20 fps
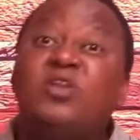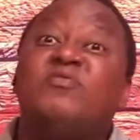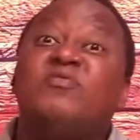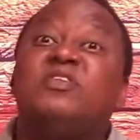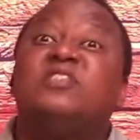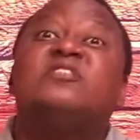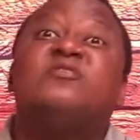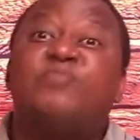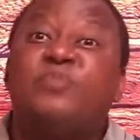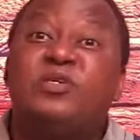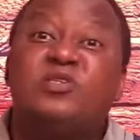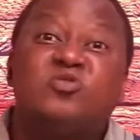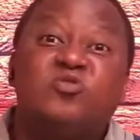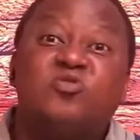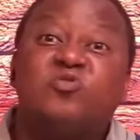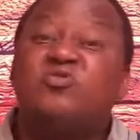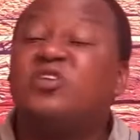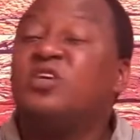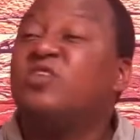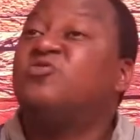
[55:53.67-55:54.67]
even speaks to
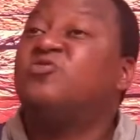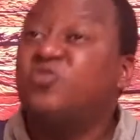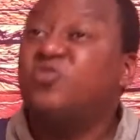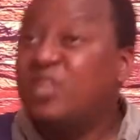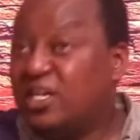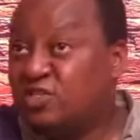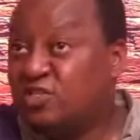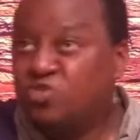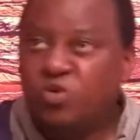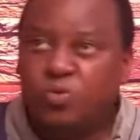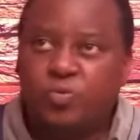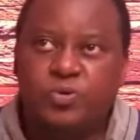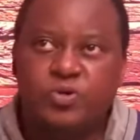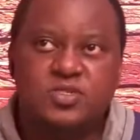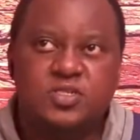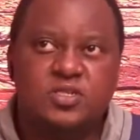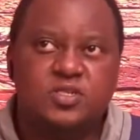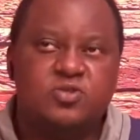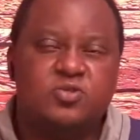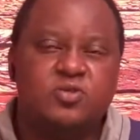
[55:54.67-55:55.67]
you, tells you that's your
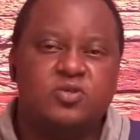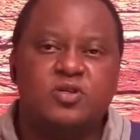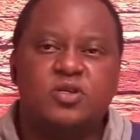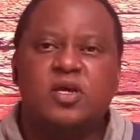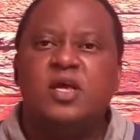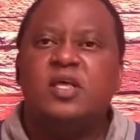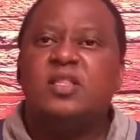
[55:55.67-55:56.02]
position.